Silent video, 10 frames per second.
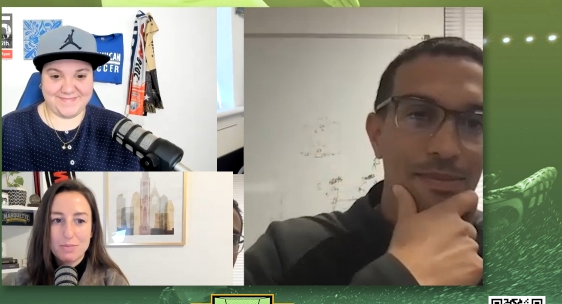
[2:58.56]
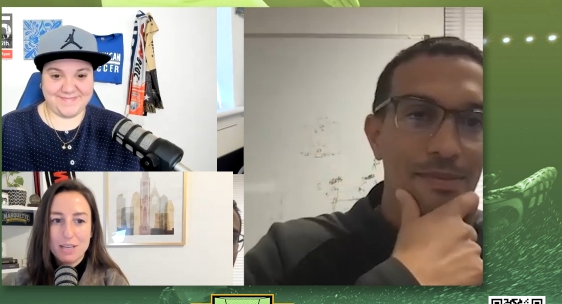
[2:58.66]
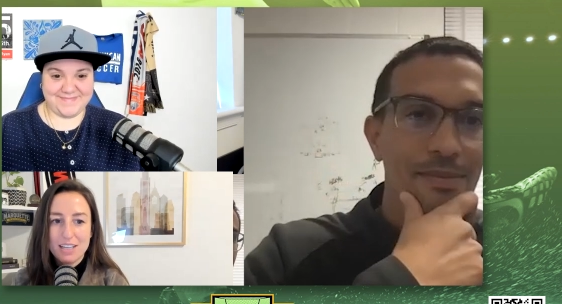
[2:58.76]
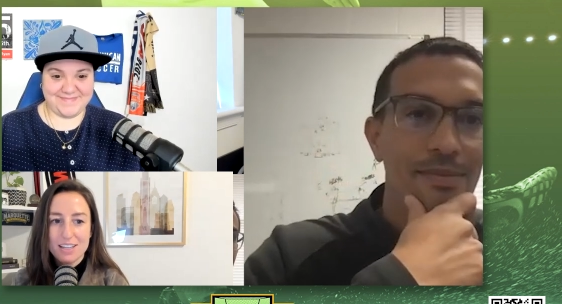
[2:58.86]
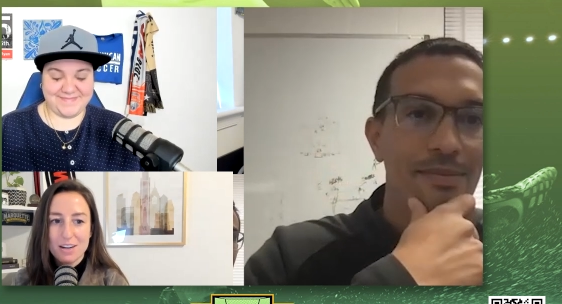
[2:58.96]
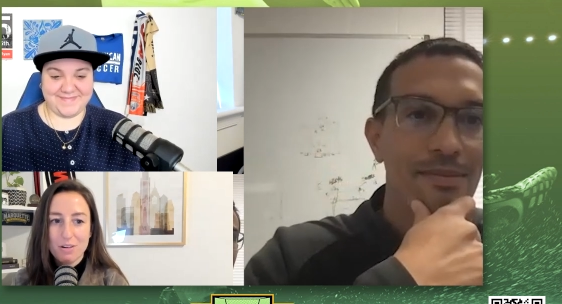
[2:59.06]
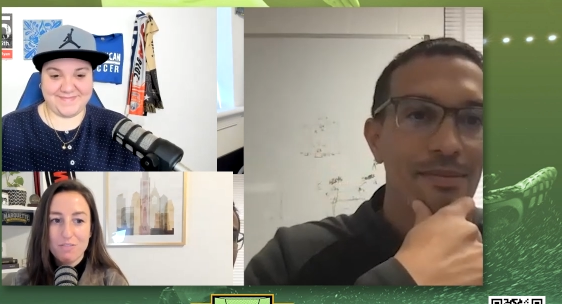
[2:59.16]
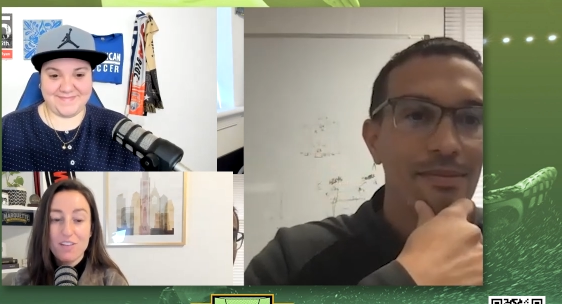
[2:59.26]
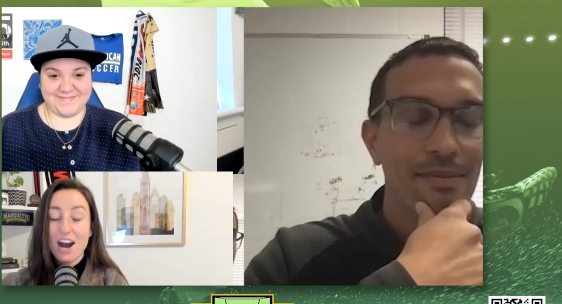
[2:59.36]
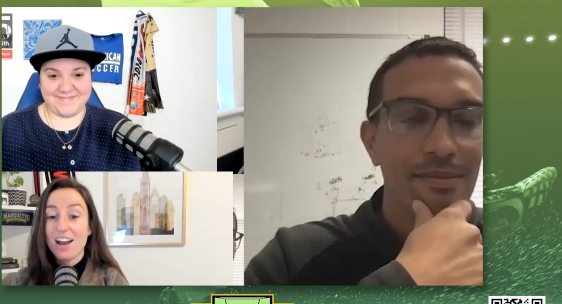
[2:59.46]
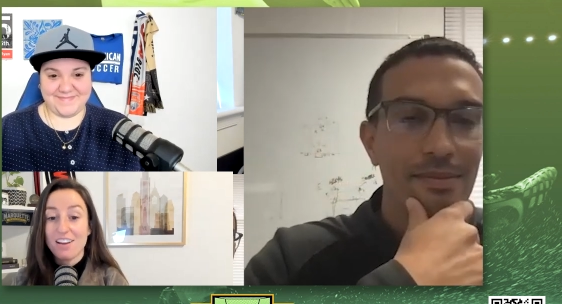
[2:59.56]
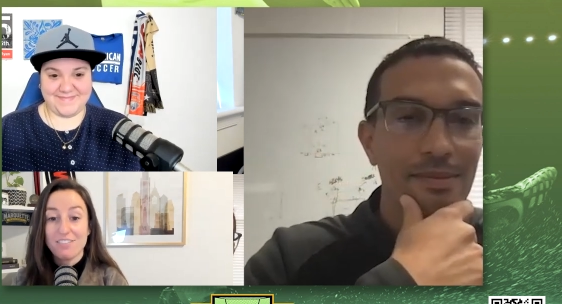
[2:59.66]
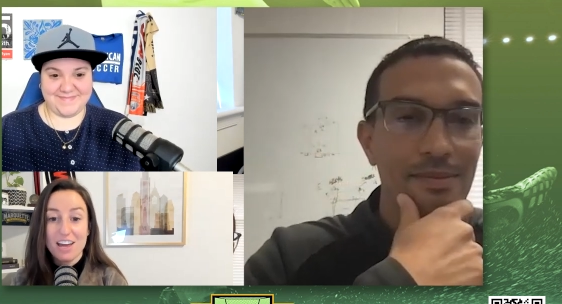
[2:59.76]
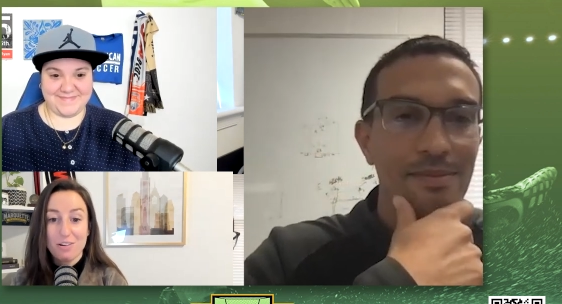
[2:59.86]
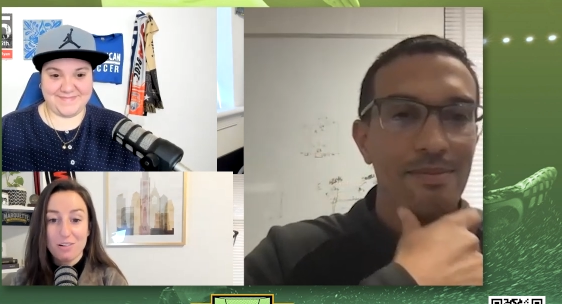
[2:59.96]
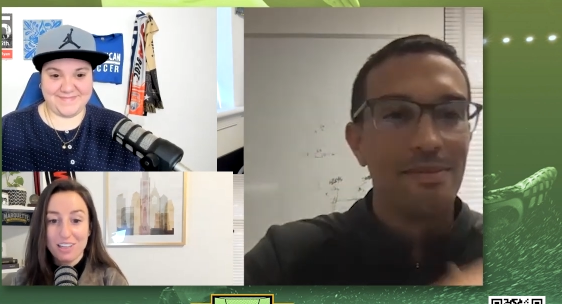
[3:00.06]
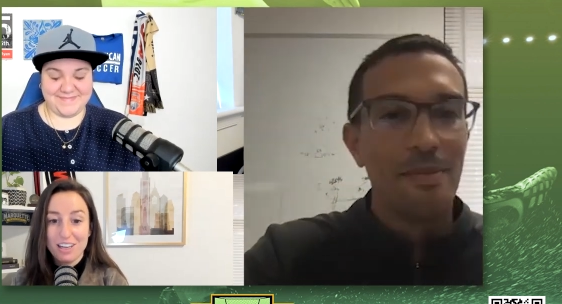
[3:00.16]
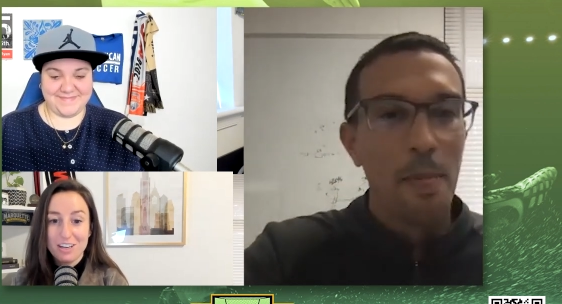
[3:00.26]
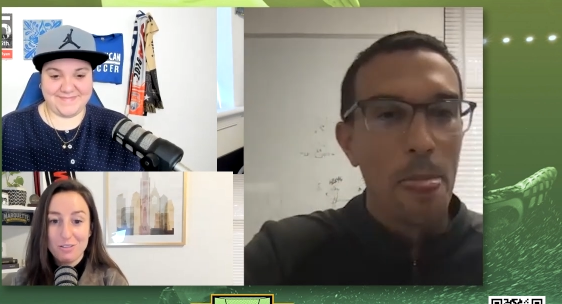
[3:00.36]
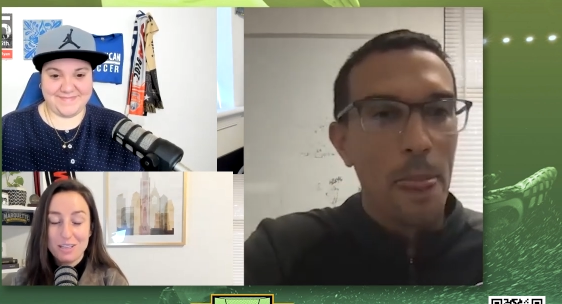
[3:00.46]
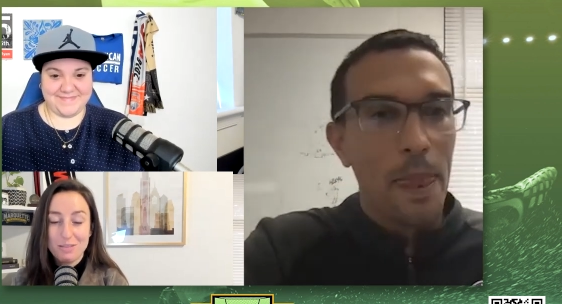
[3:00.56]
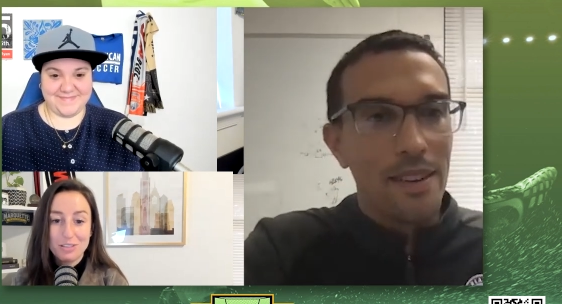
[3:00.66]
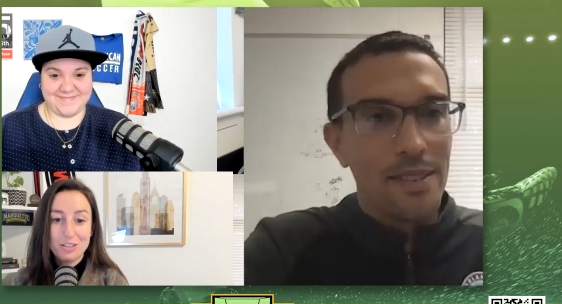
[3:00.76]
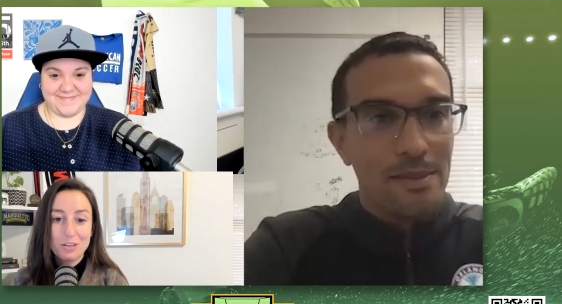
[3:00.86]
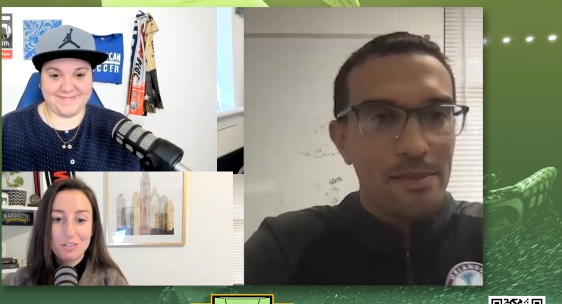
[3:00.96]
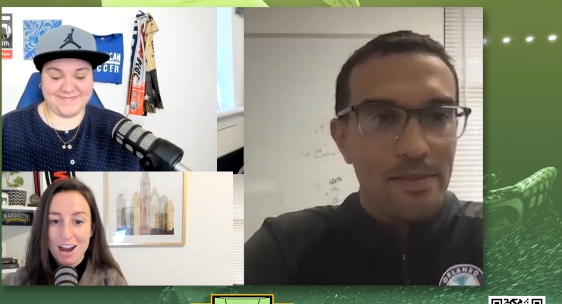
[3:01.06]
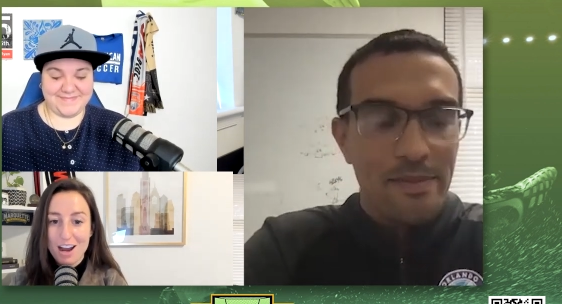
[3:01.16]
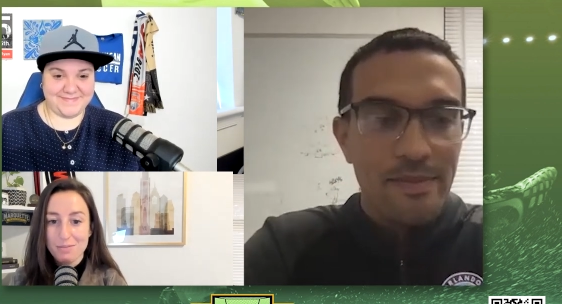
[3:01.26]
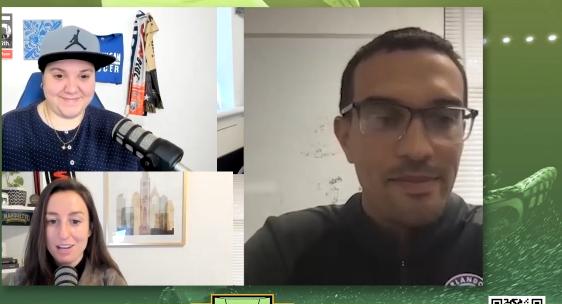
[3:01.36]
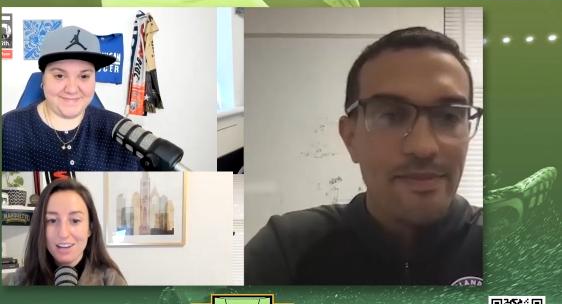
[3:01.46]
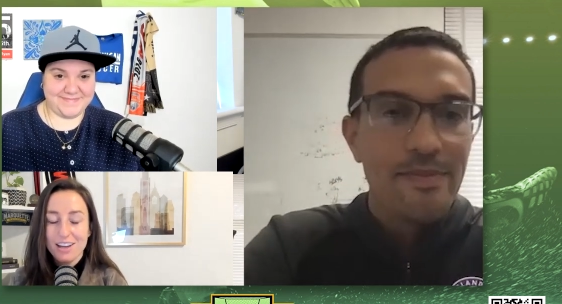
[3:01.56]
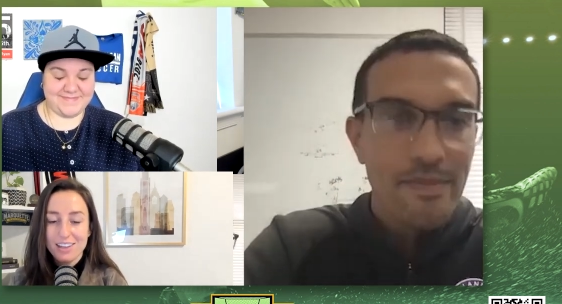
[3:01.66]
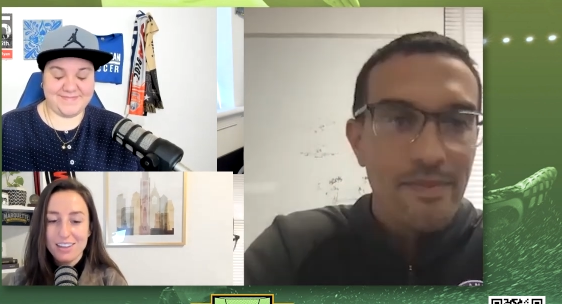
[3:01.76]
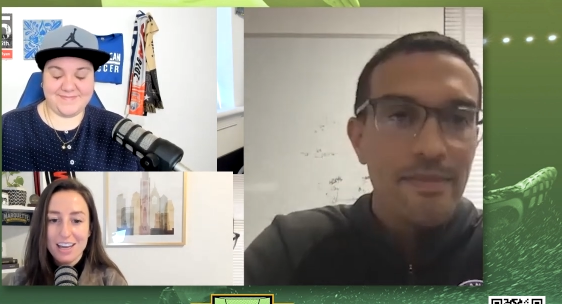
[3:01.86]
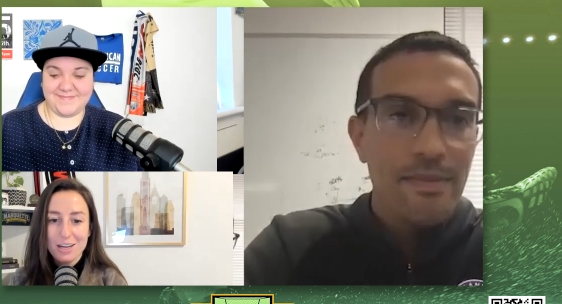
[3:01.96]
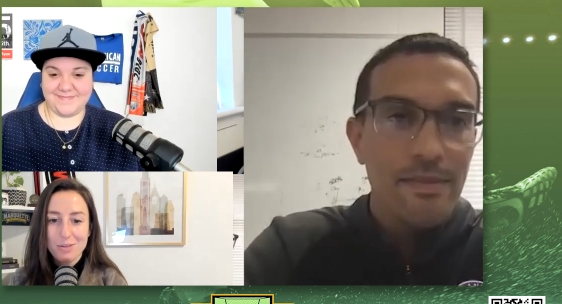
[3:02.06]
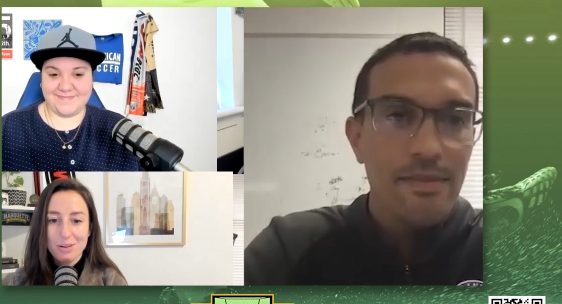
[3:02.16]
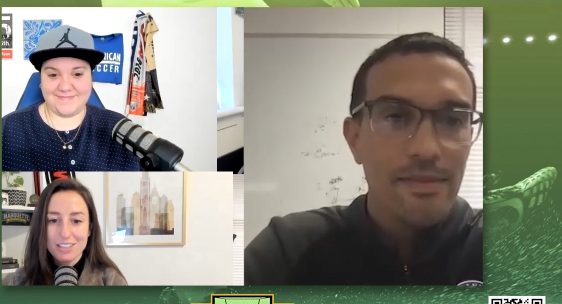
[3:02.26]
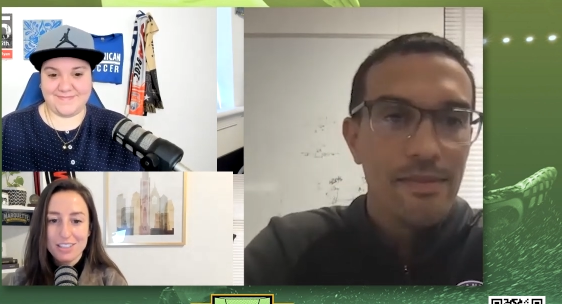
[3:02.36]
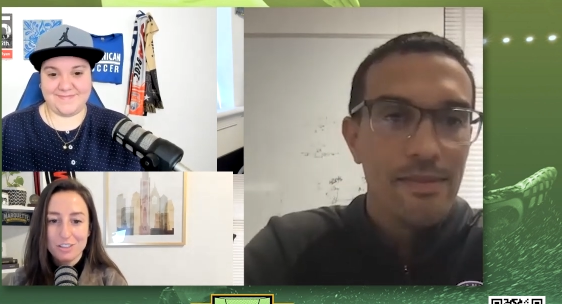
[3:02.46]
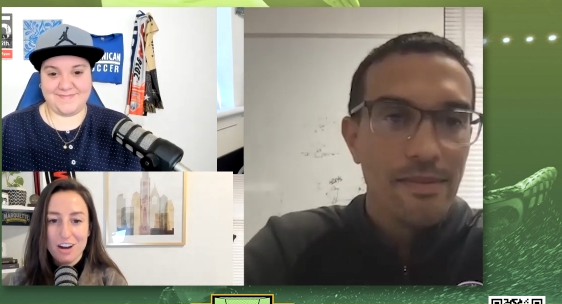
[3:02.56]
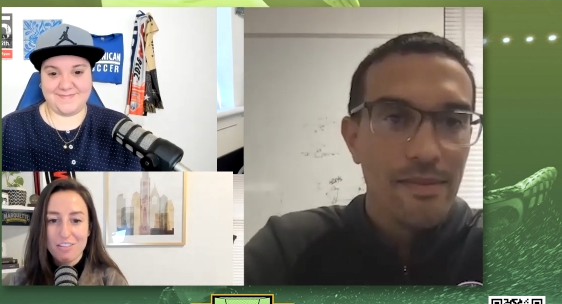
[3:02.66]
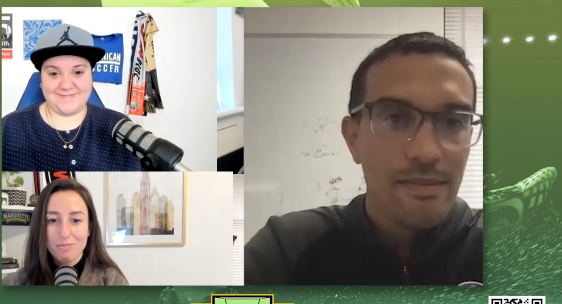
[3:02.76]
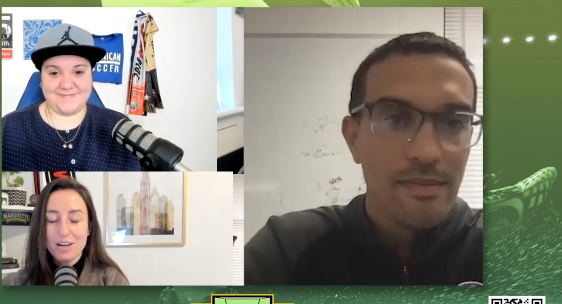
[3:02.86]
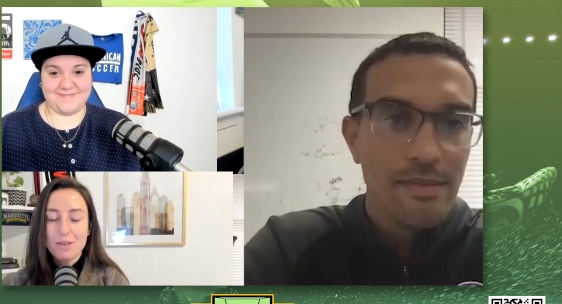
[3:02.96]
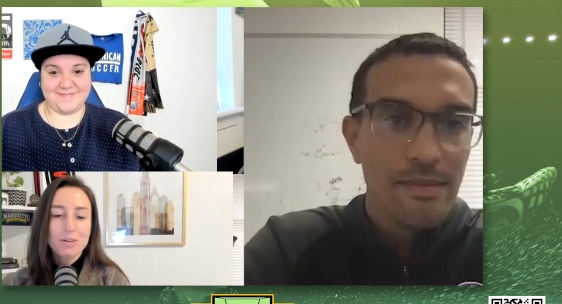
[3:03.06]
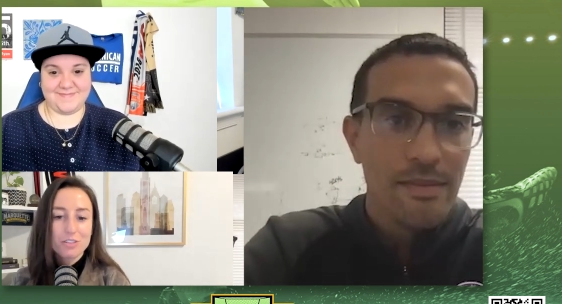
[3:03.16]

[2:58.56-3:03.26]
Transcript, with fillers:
Speaker 1: because there were five that Orlando was able to grab in the NWSL draft. But number